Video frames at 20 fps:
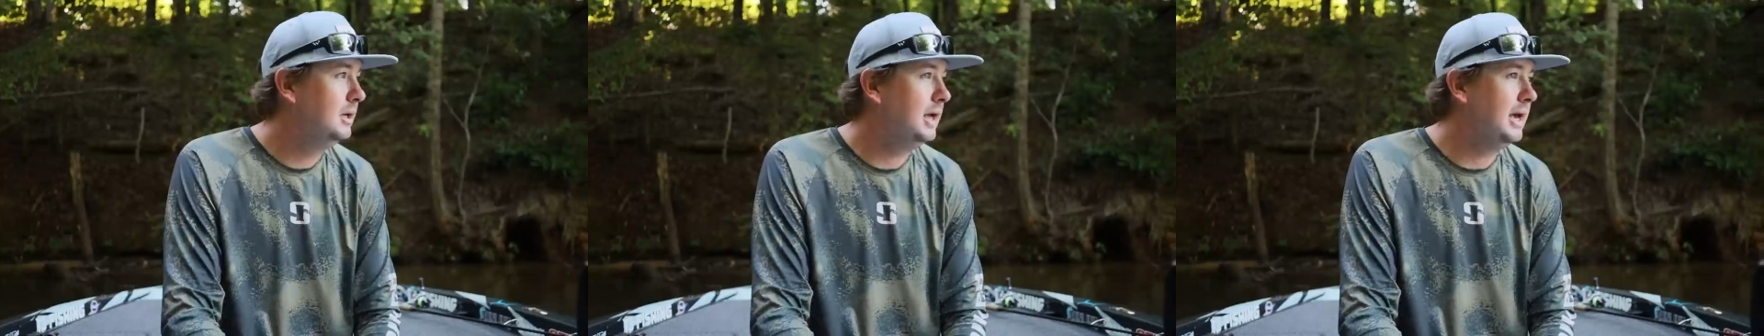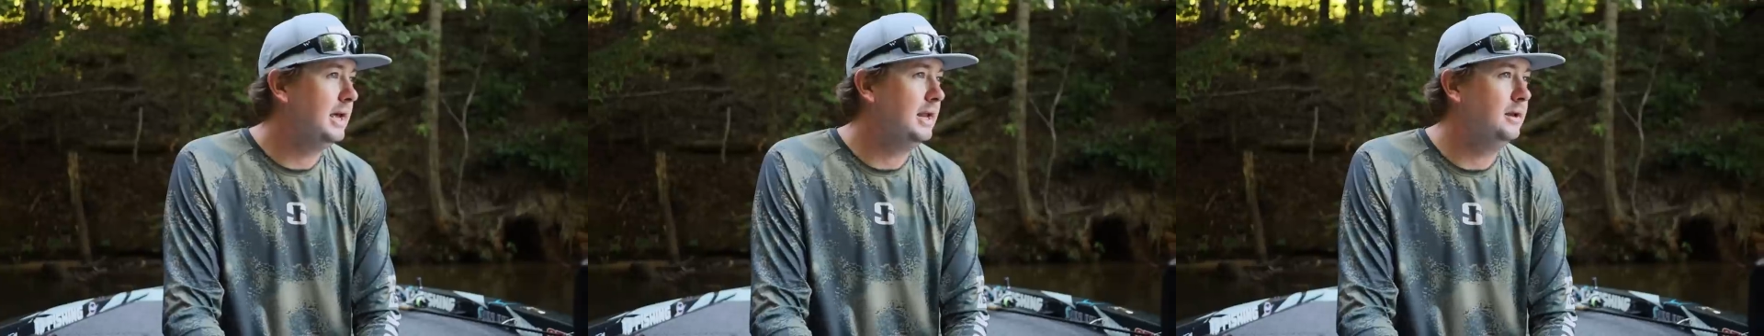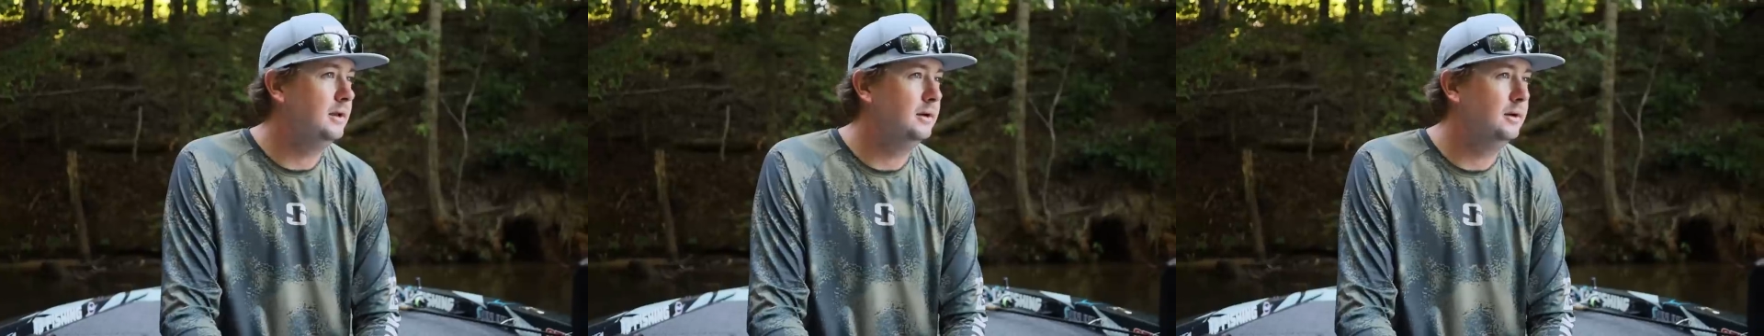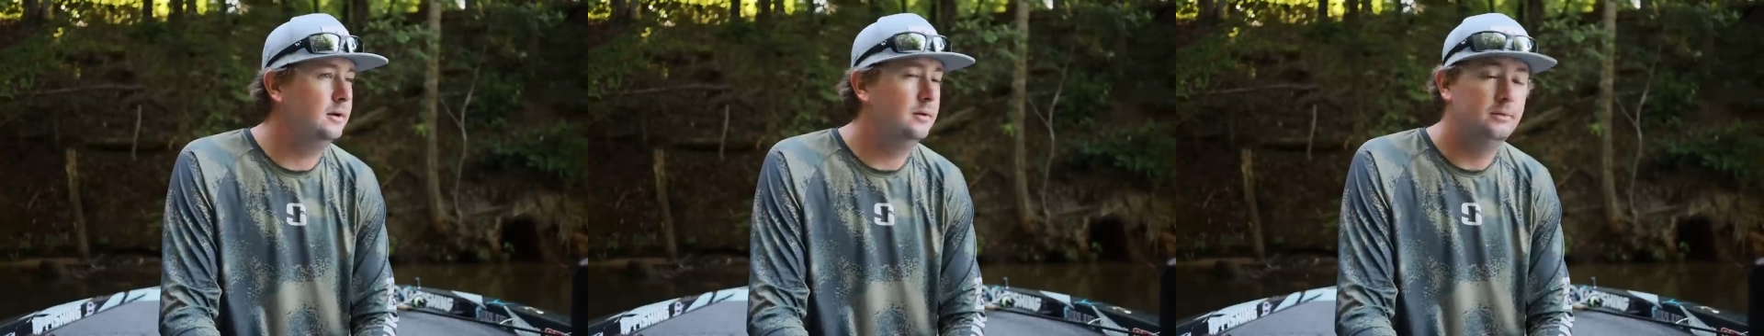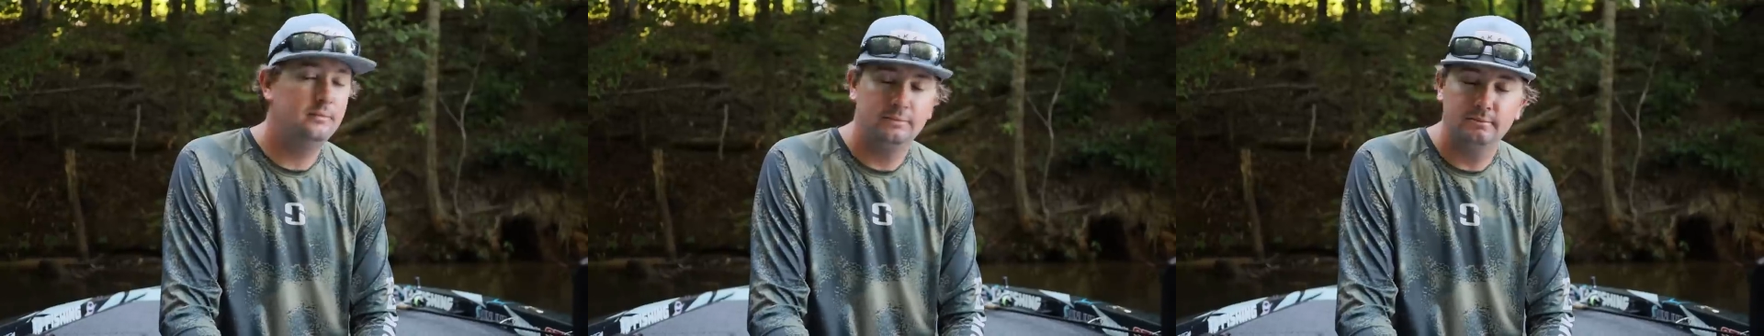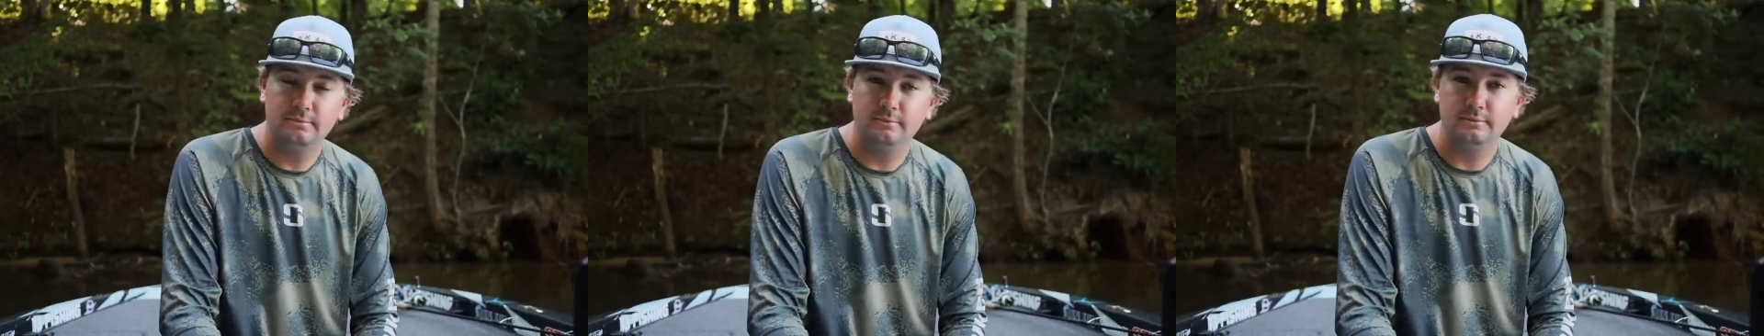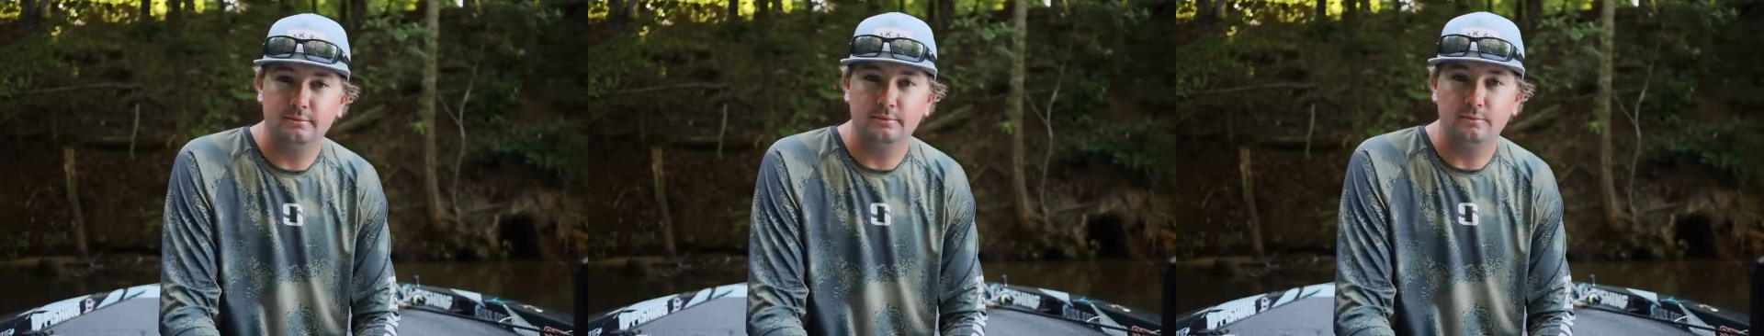and
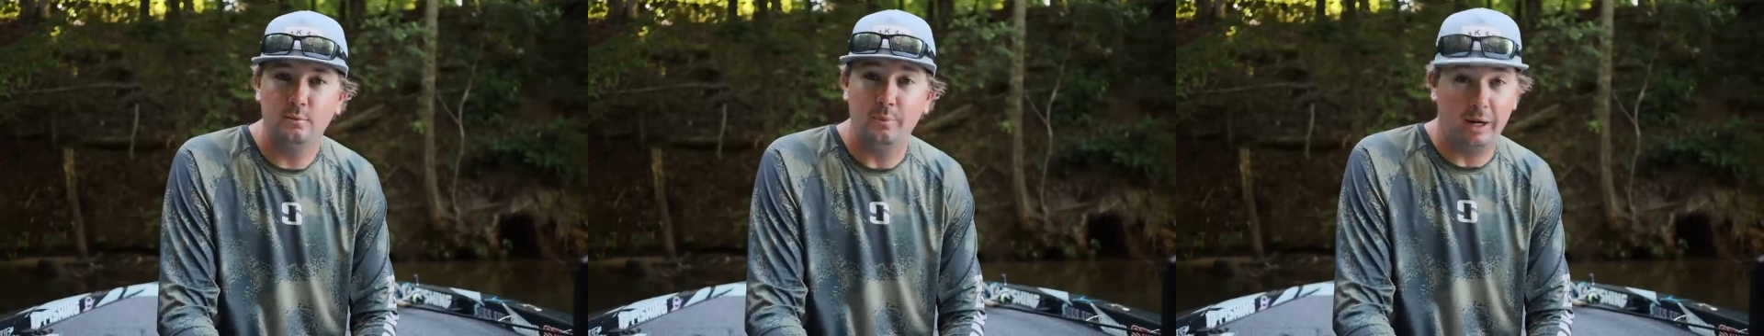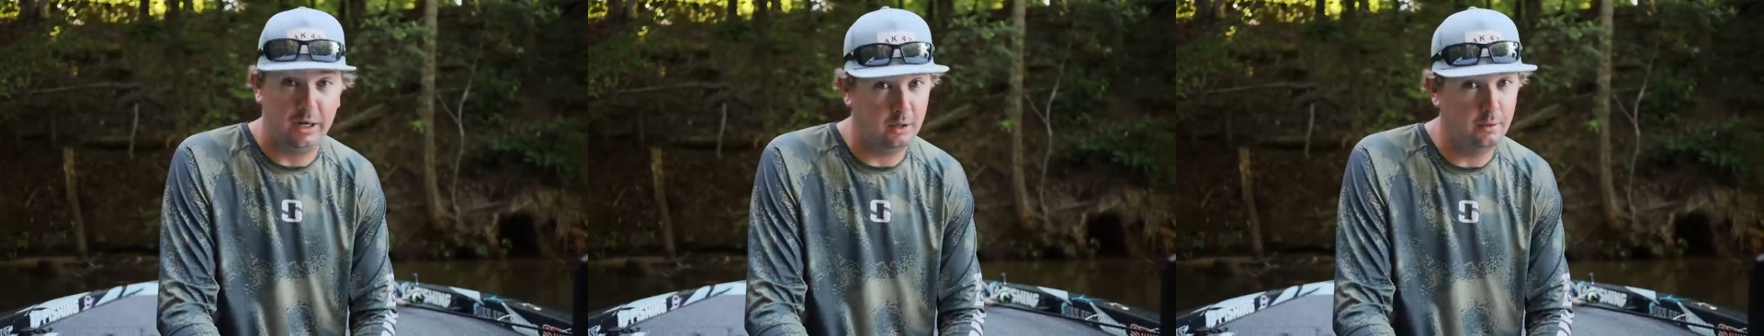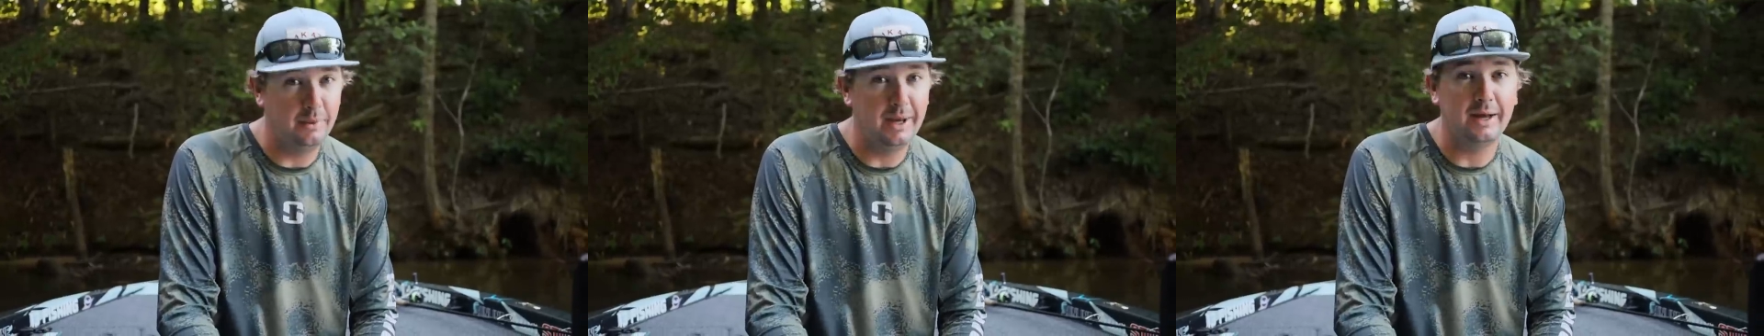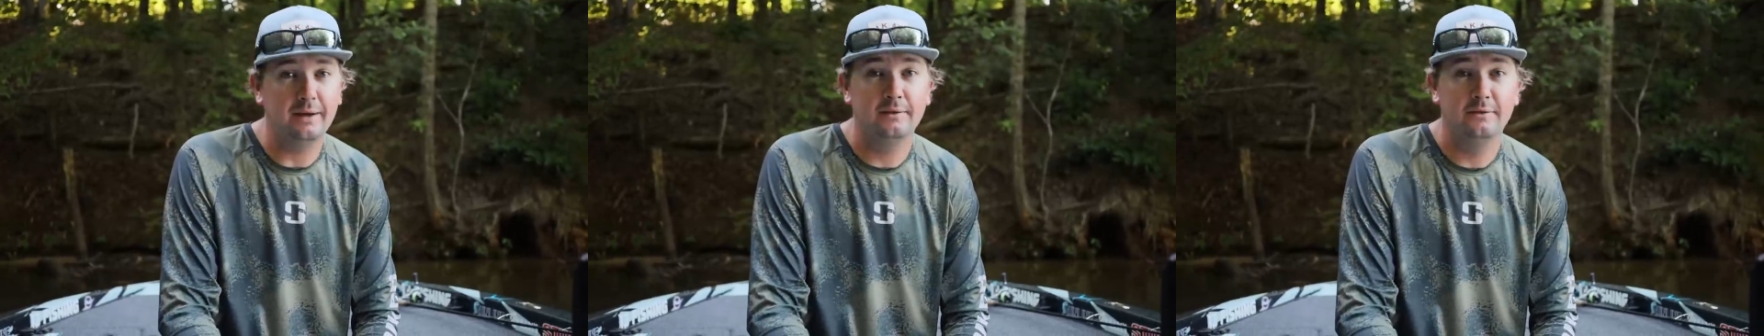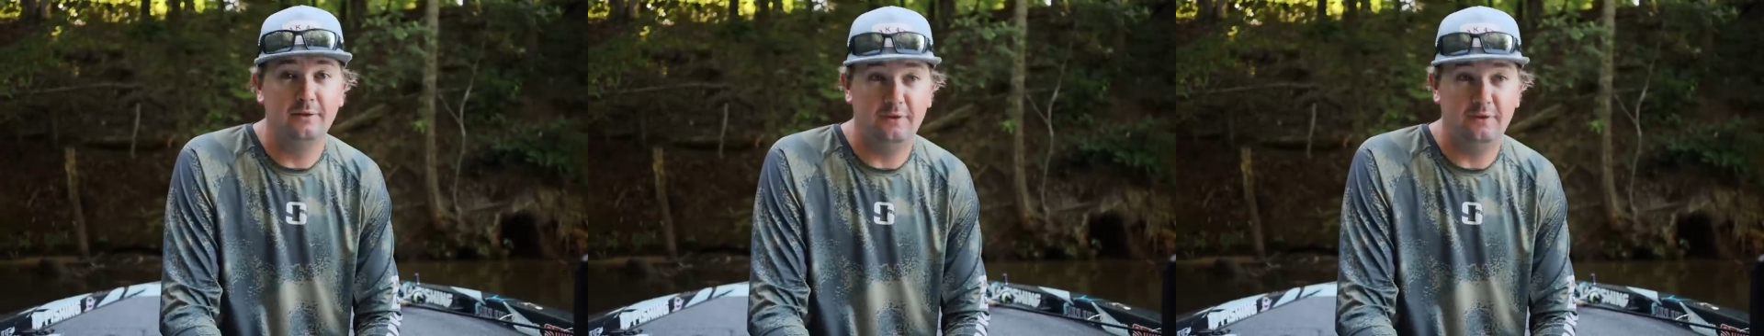about to go back